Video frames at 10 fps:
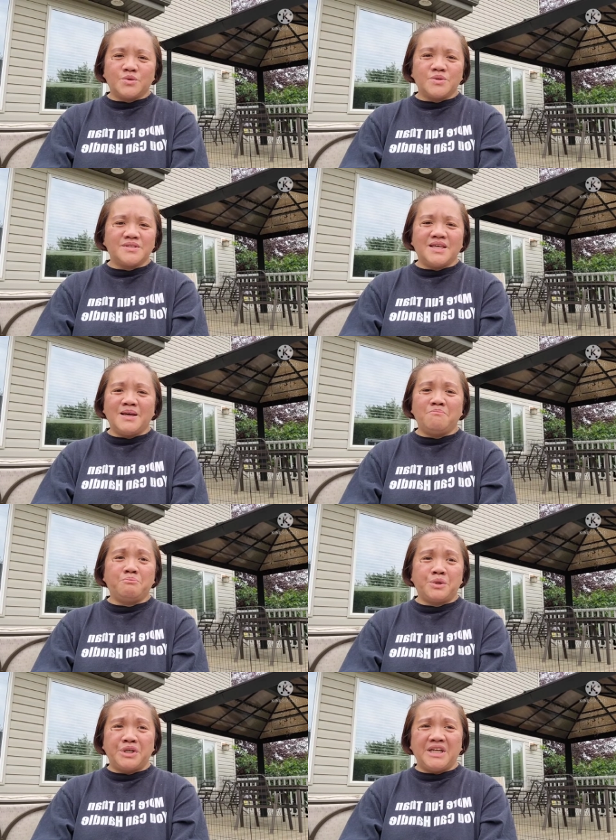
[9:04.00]
heart to see
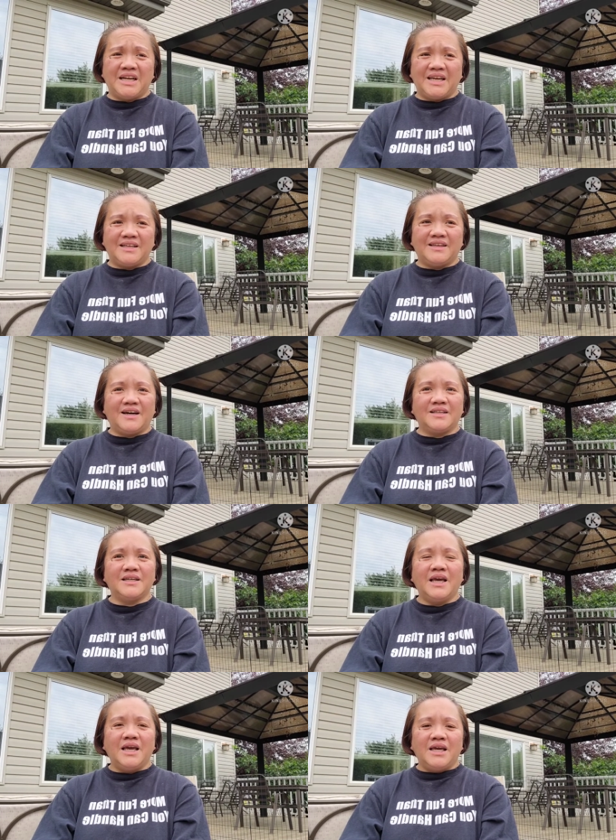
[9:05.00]
him burning like
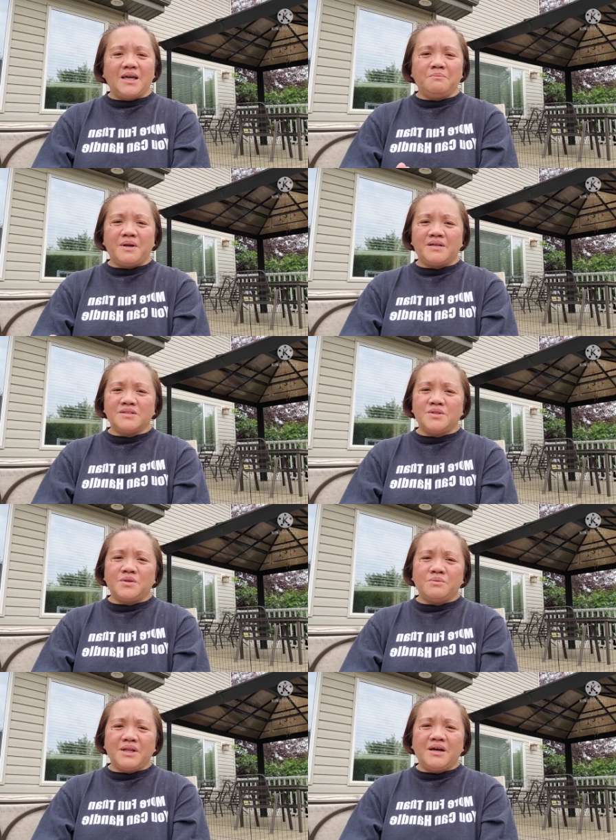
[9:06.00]
that. And
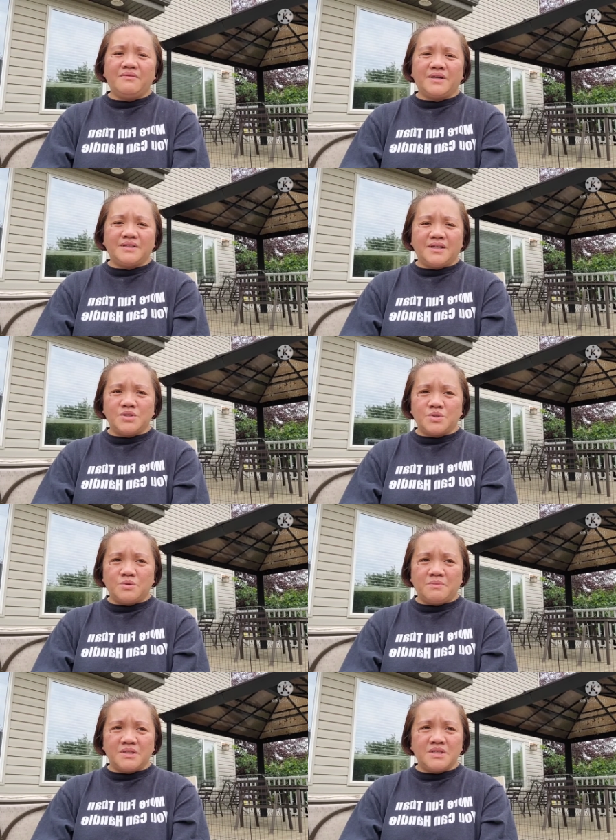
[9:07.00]
plus, you know, we love our
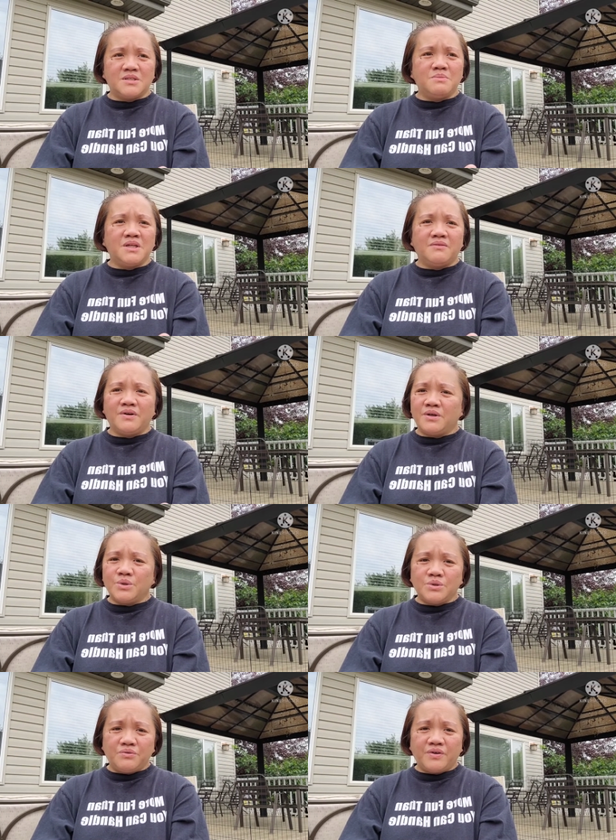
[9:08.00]
dad so much. He's been a
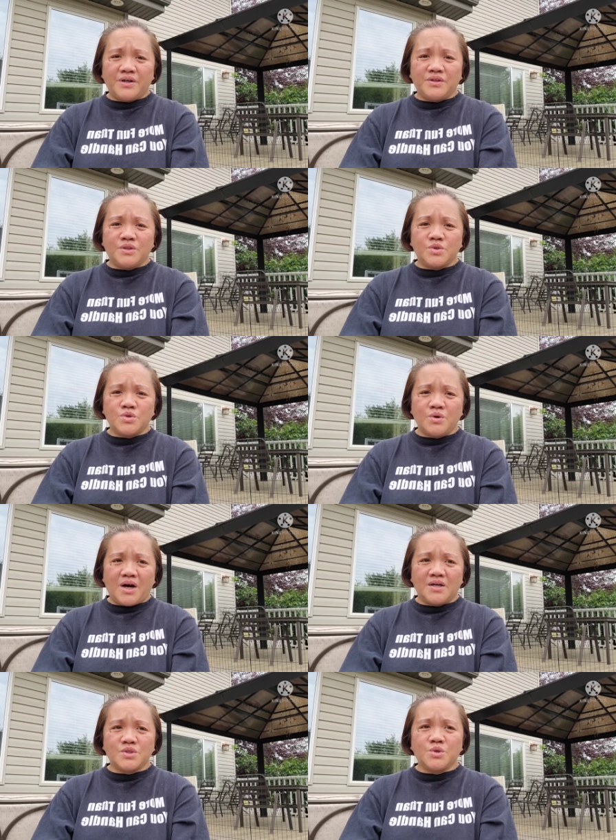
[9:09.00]
very good father
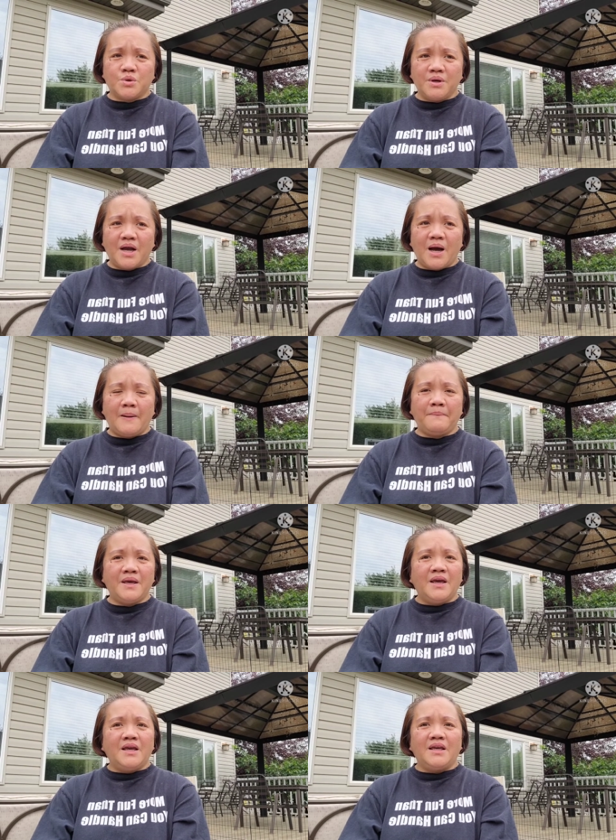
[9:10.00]
to us growing
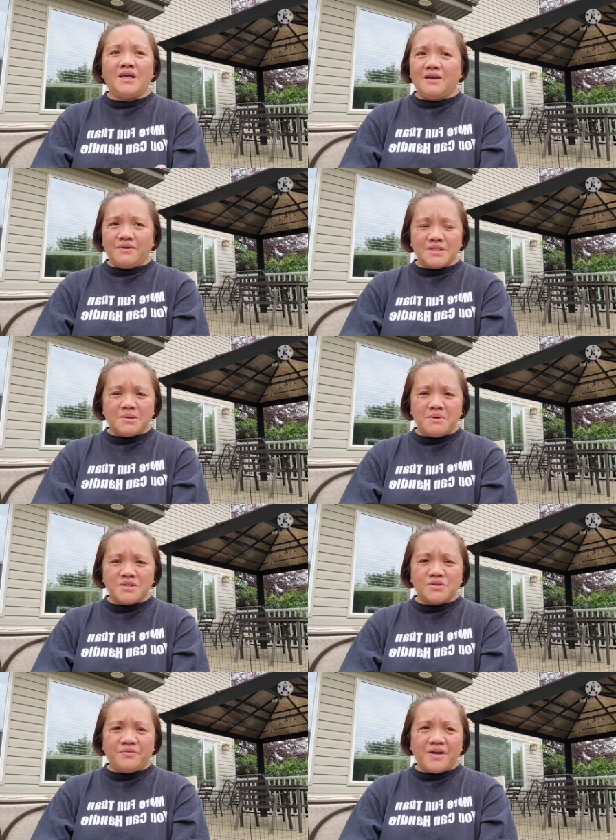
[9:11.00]
up. He gave us
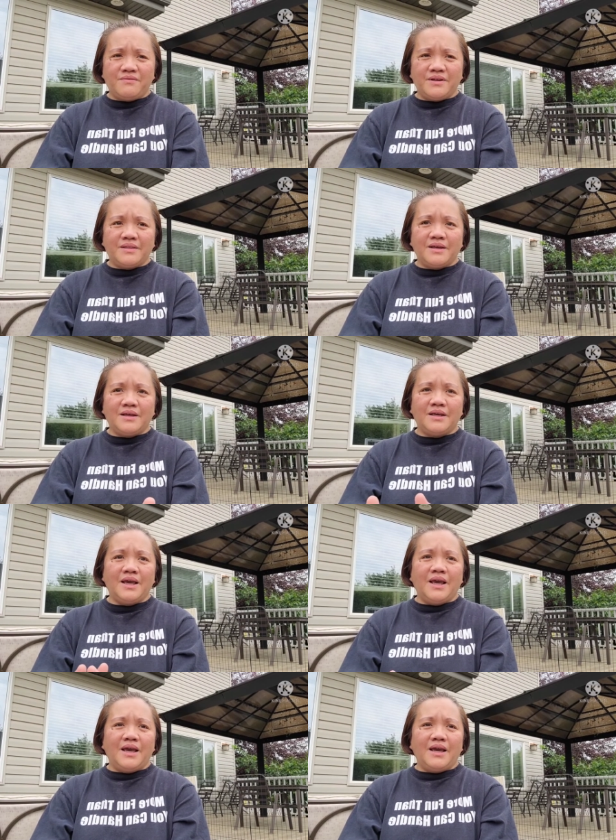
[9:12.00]
the best of
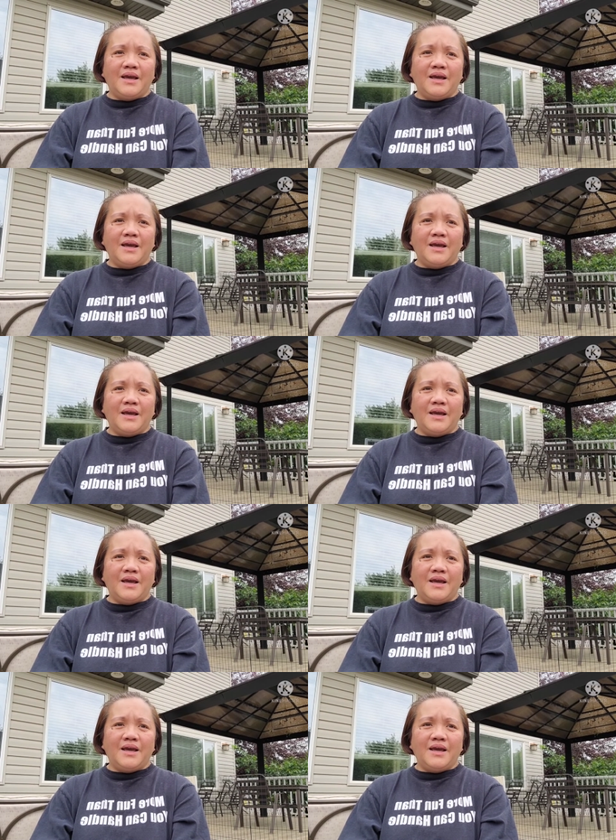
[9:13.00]
everything.